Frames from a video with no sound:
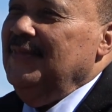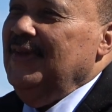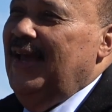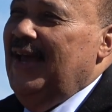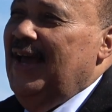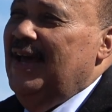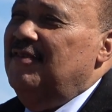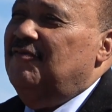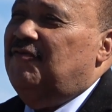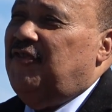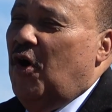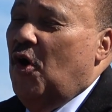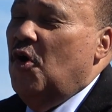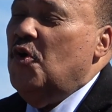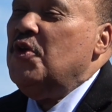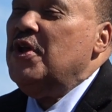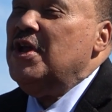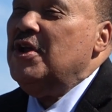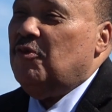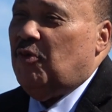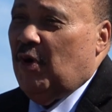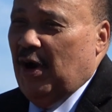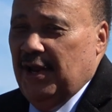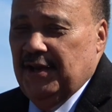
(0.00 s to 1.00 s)
and
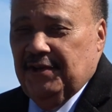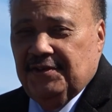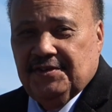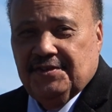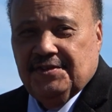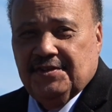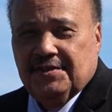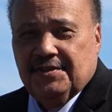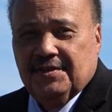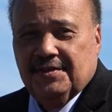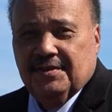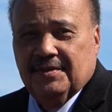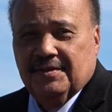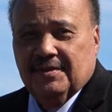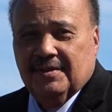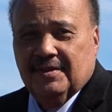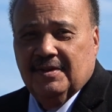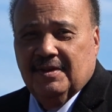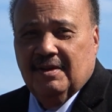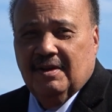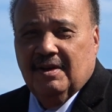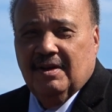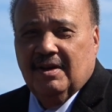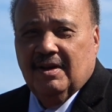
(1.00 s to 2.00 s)
voting rights
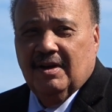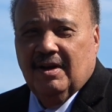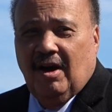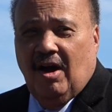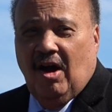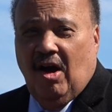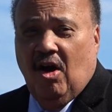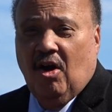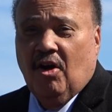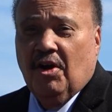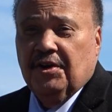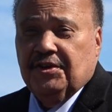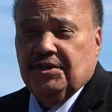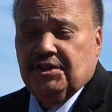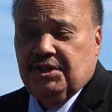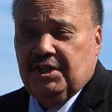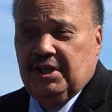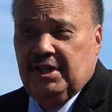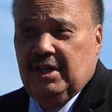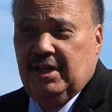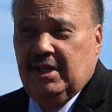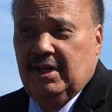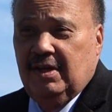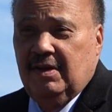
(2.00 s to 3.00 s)
are
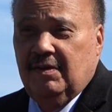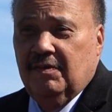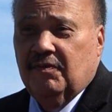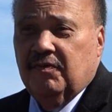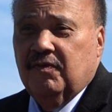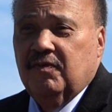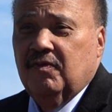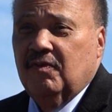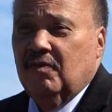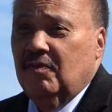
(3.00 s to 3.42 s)
achieved